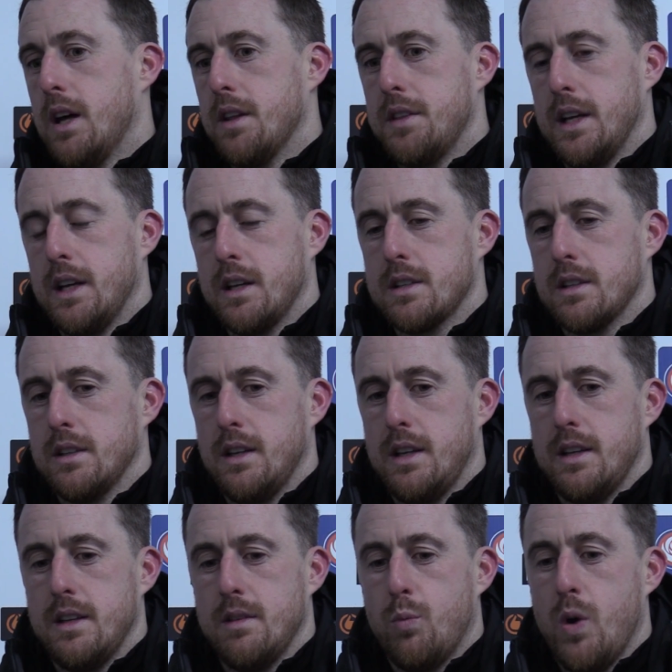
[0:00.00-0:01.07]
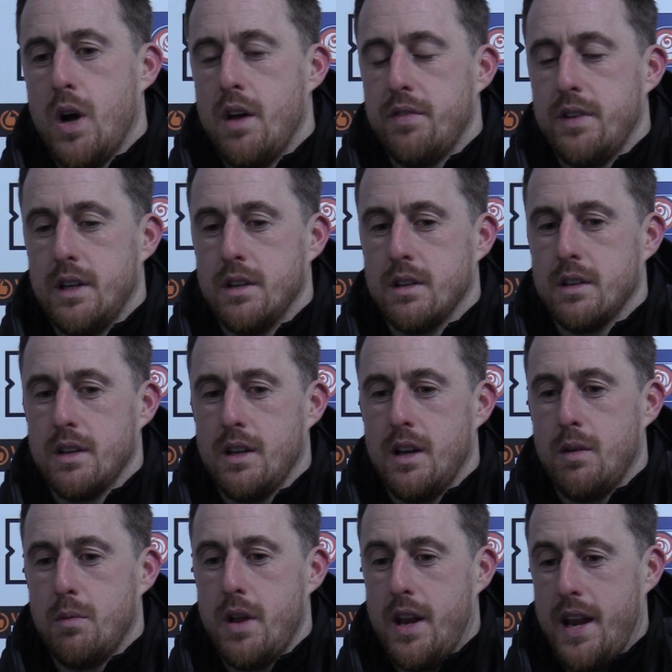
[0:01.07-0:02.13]
I think Worthing
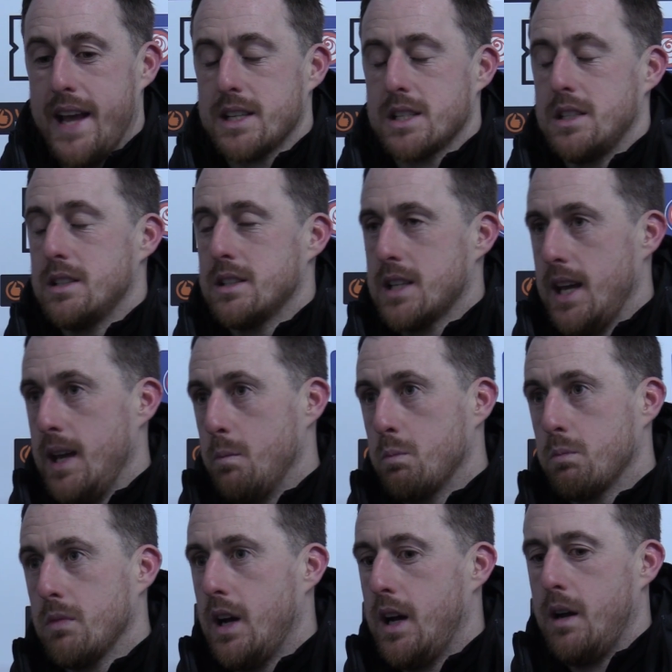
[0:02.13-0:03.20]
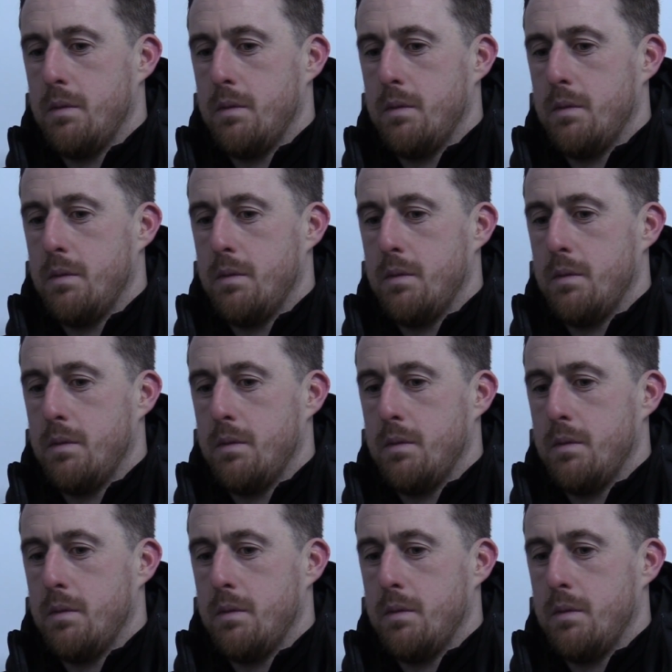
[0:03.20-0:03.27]
are an excellent team.